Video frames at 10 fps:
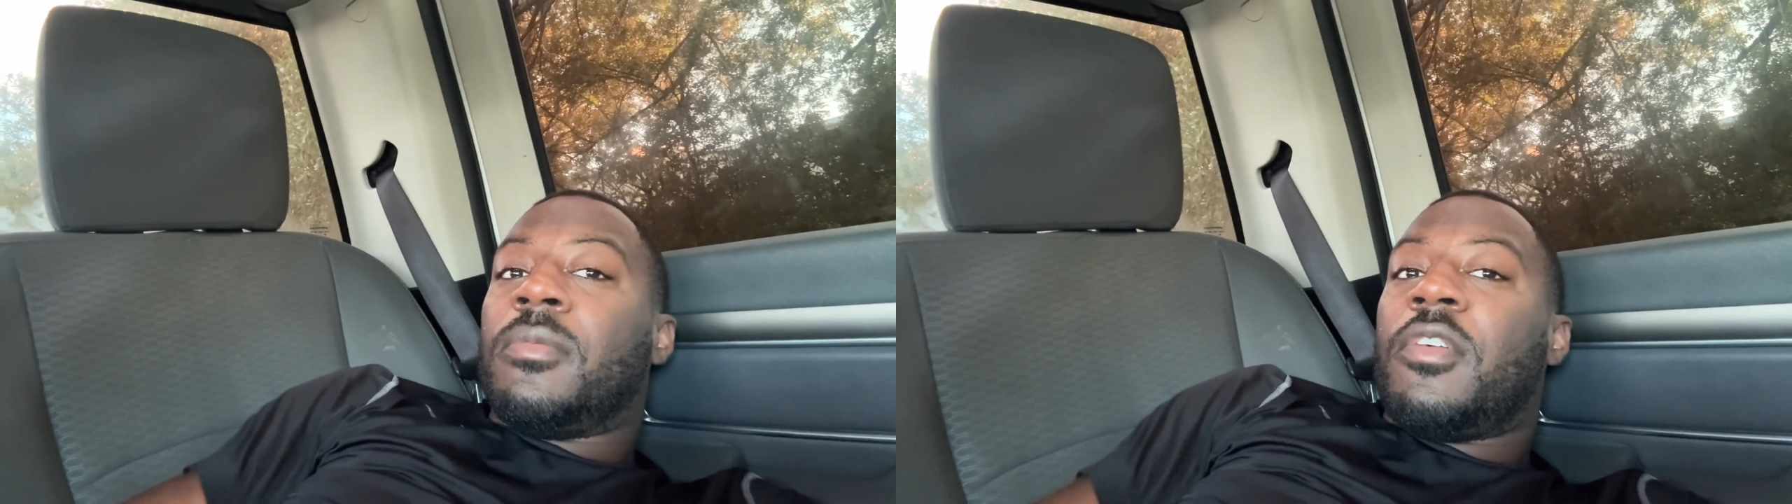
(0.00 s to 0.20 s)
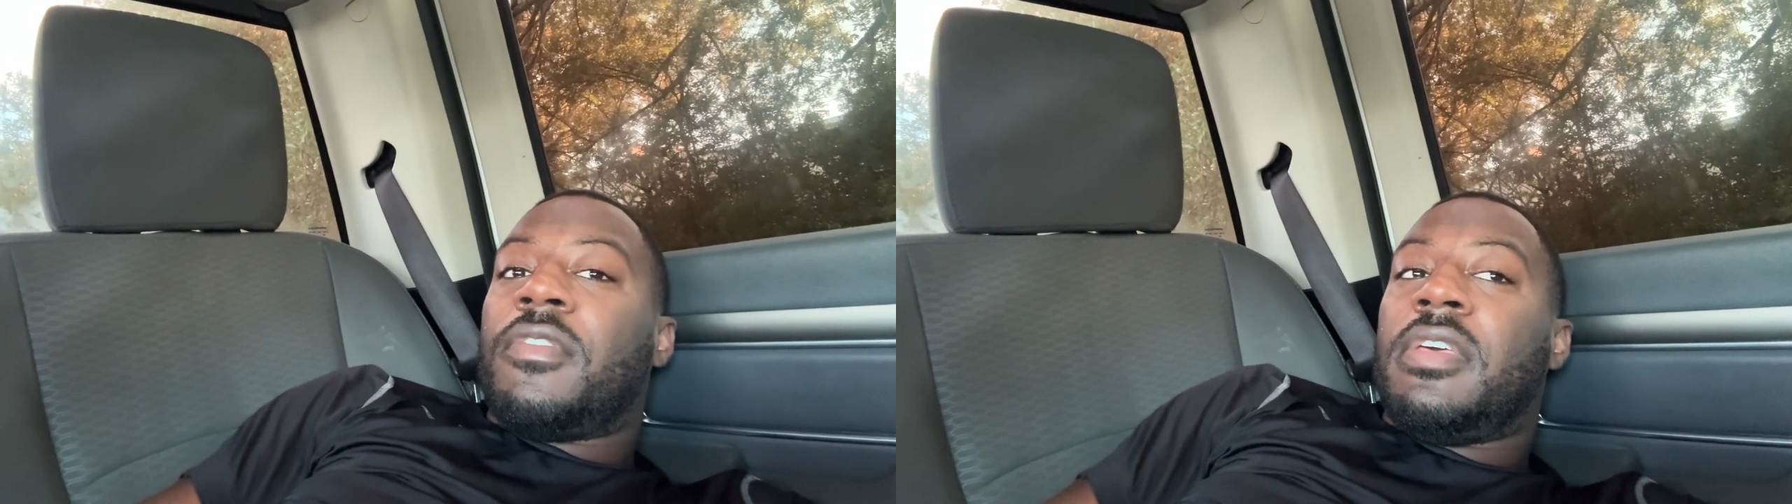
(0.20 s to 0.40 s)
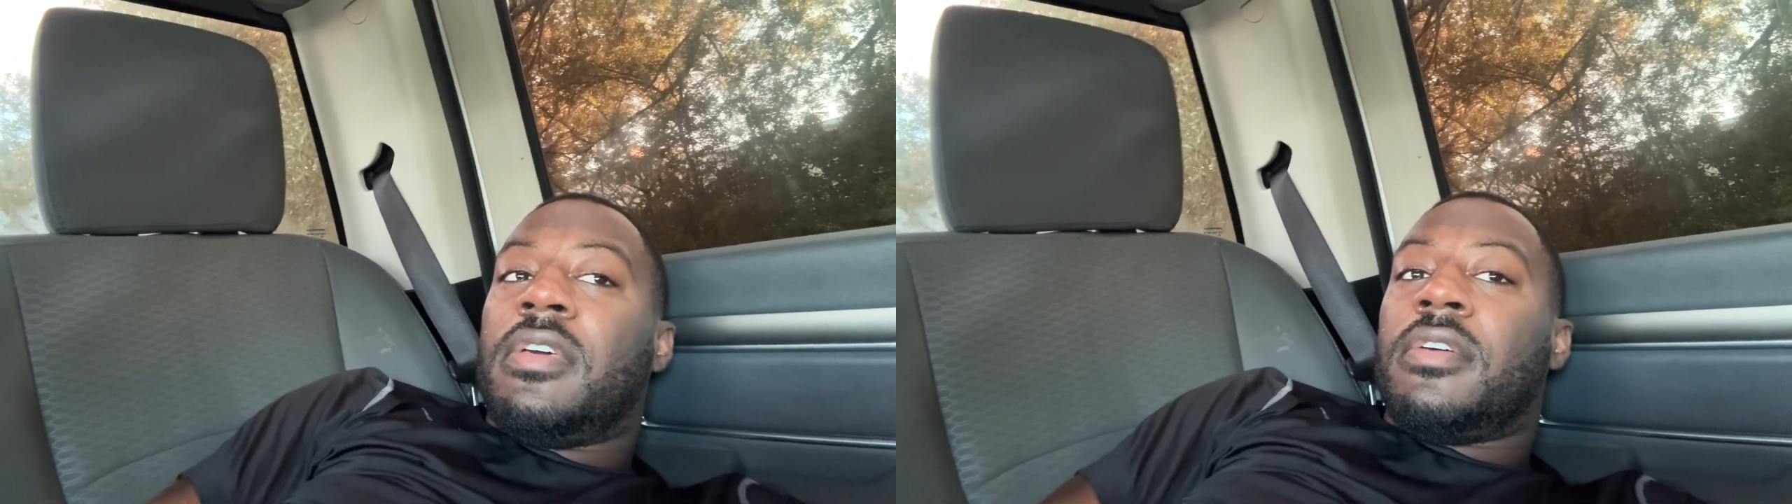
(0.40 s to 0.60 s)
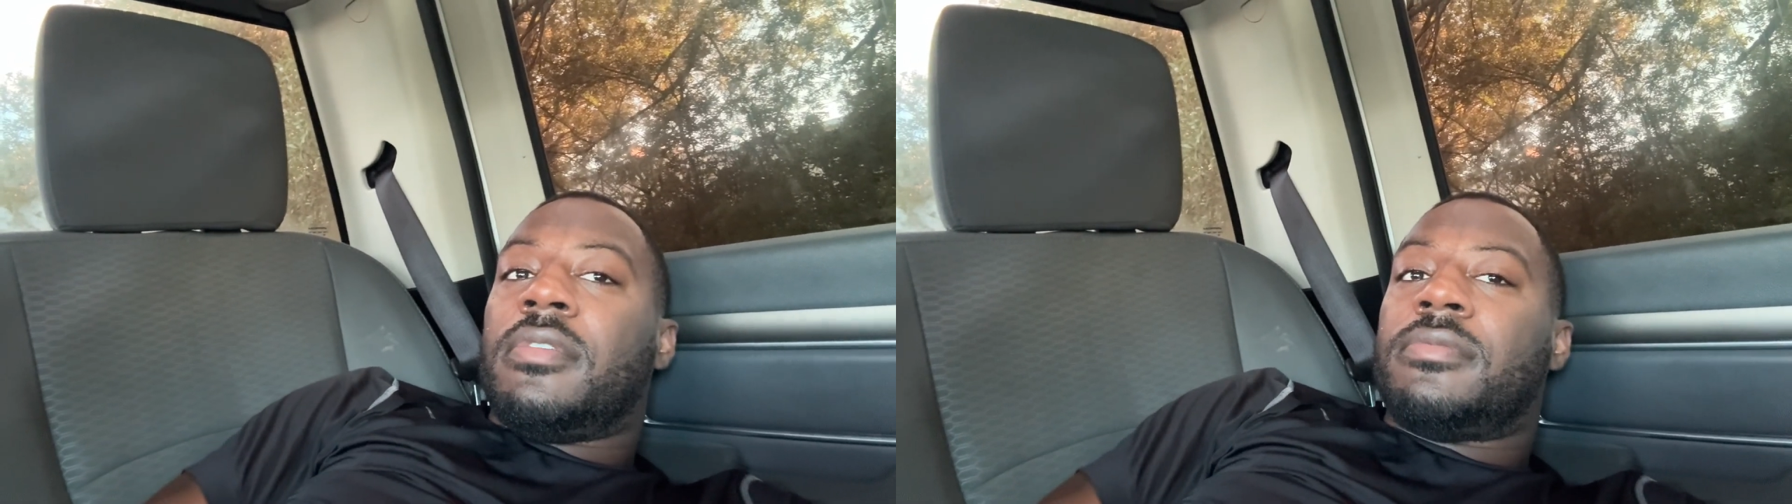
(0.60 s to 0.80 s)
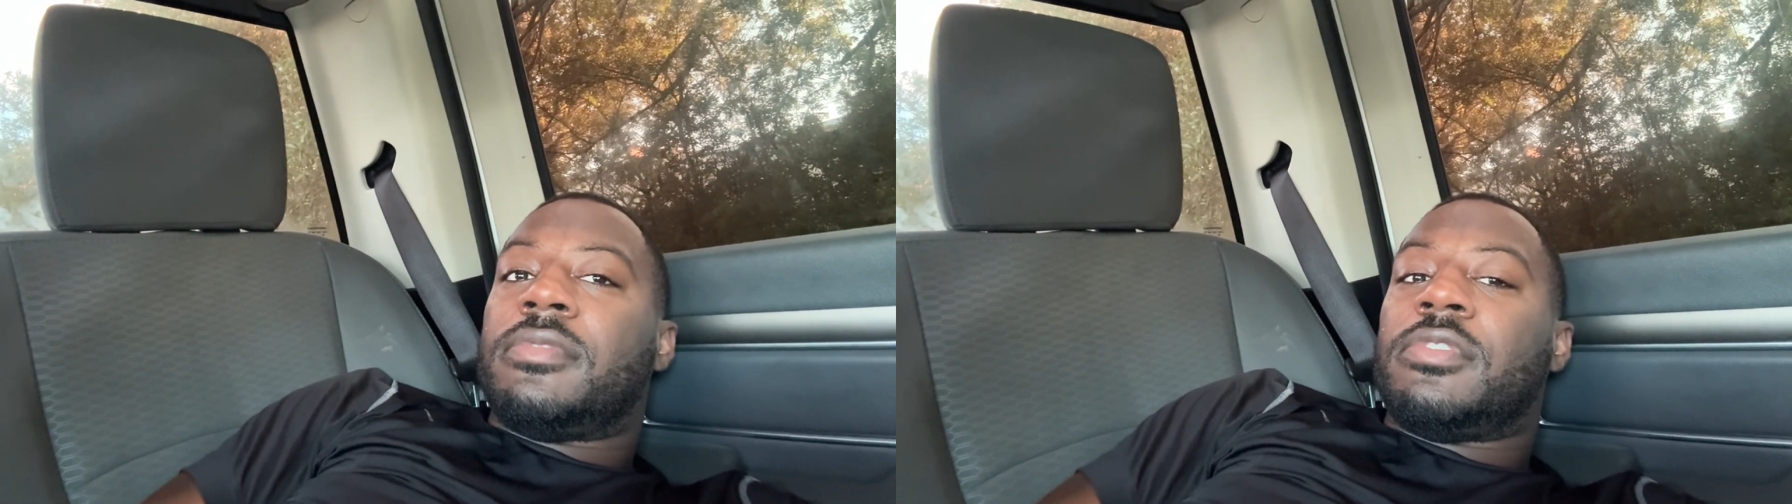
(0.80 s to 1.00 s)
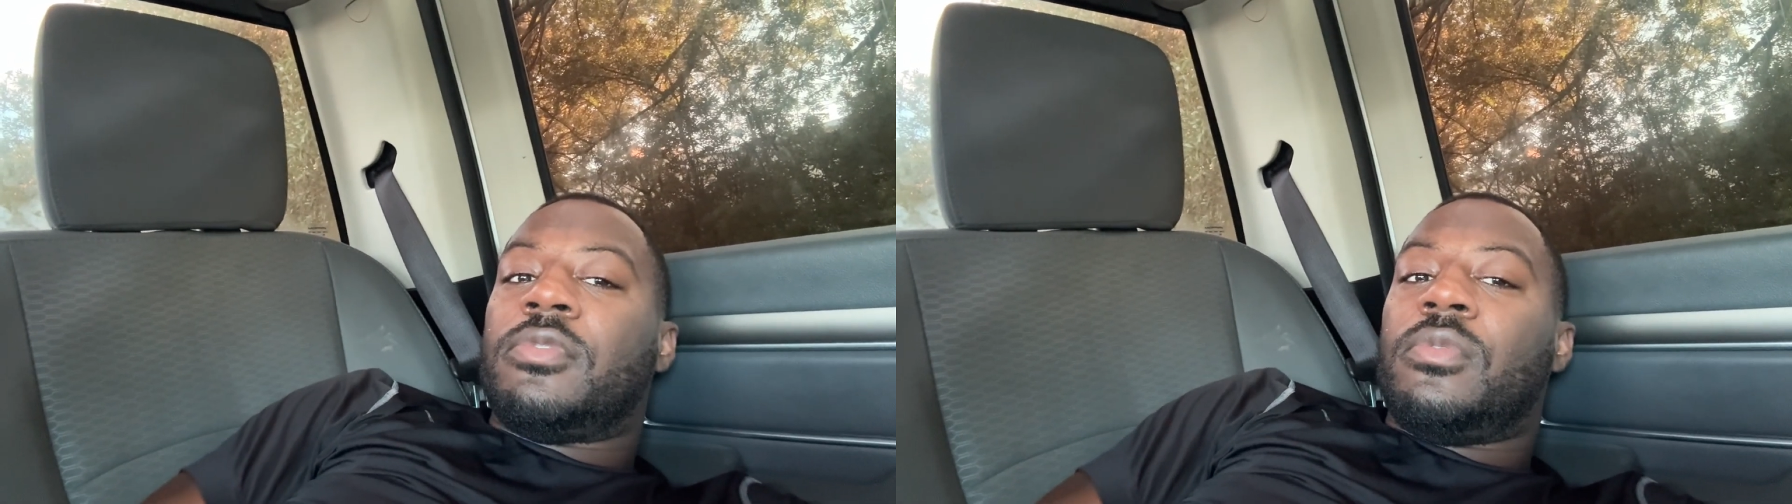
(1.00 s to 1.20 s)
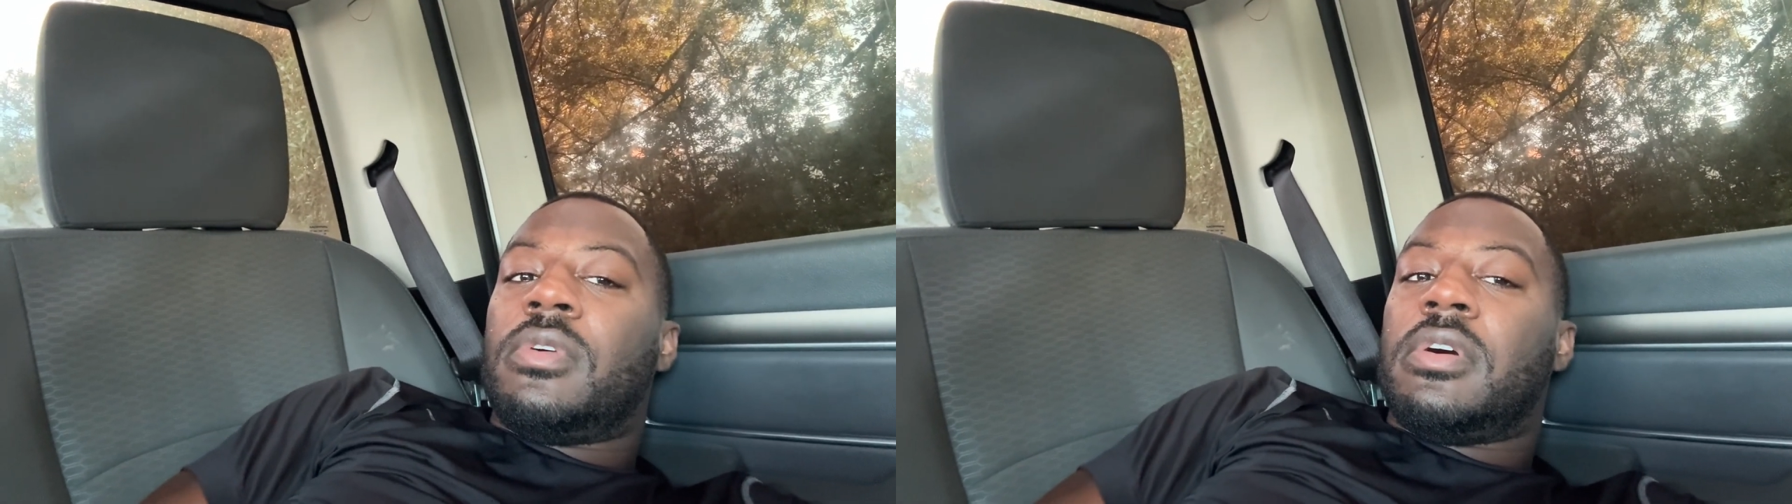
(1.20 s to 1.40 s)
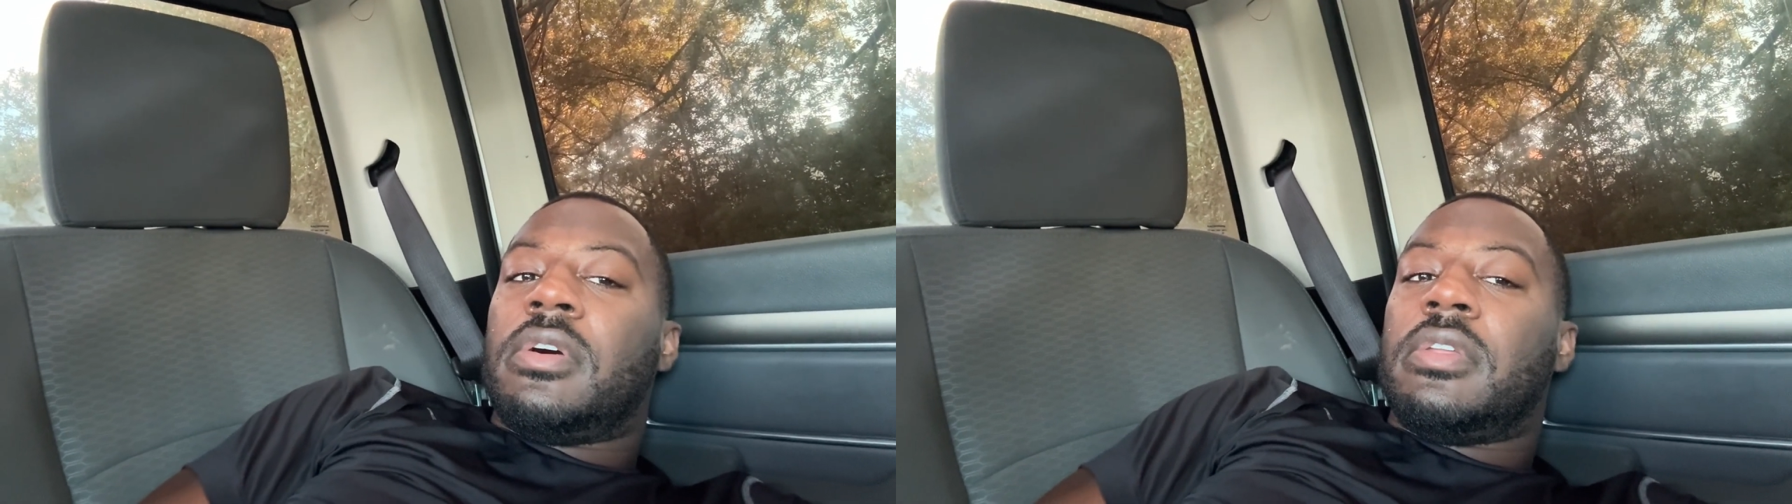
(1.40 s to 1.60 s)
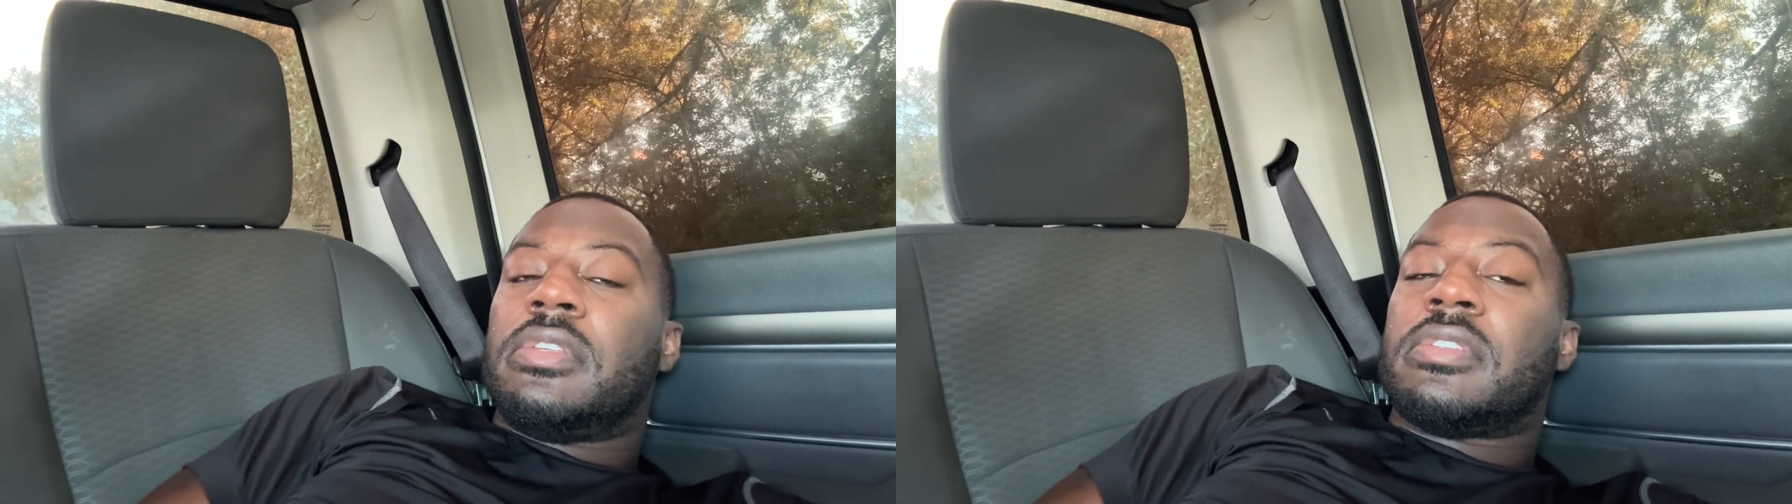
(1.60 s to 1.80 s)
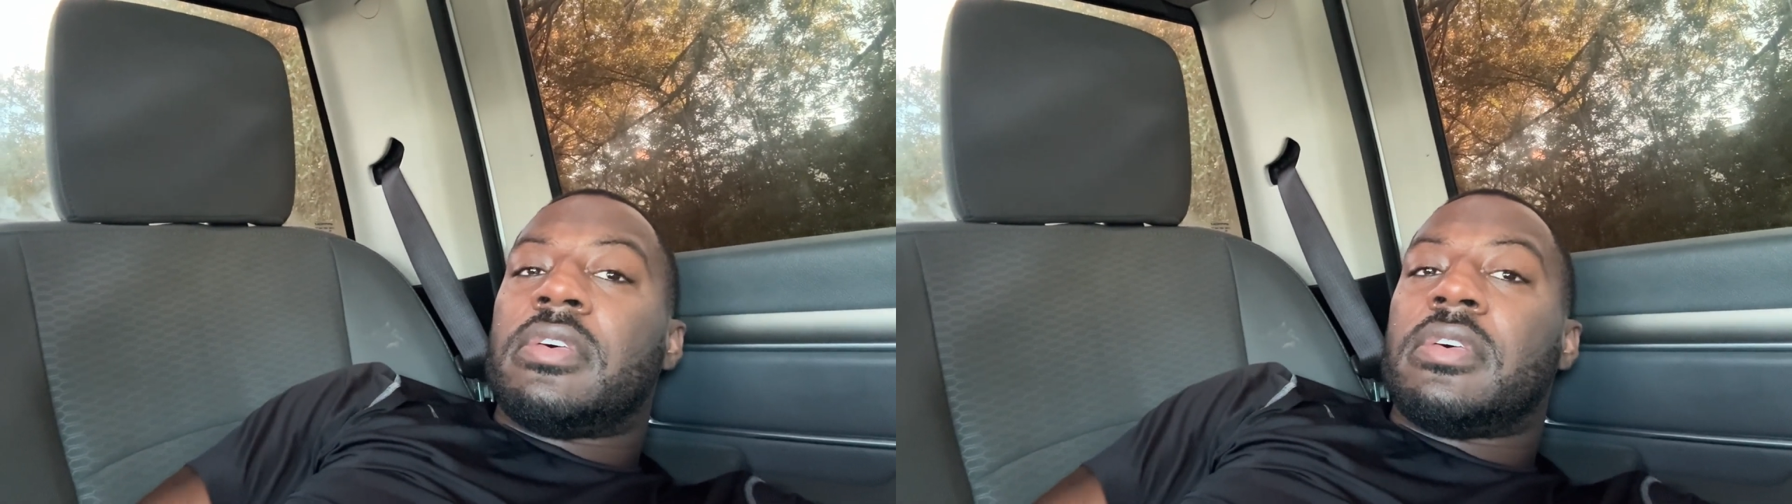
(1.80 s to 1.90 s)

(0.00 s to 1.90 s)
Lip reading: over here to this,